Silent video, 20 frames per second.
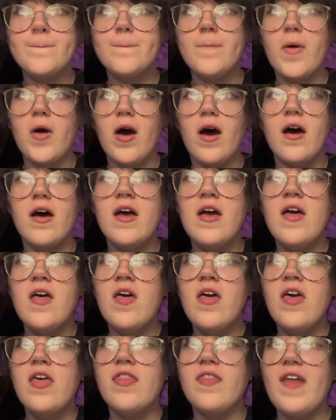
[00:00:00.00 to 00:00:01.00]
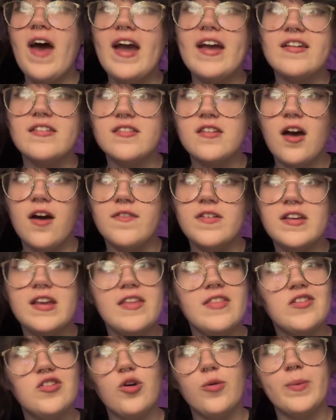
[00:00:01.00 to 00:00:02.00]
but that is covered
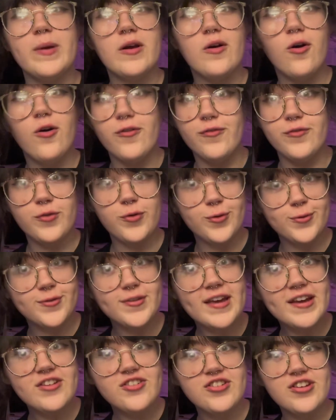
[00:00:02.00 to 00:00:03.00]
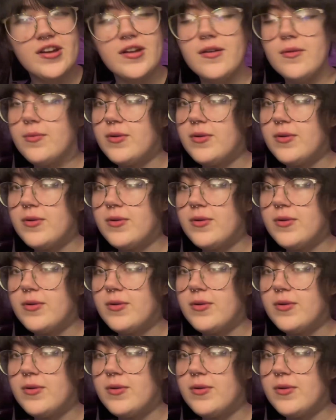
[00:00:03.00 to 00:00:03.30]
in the topic of causation,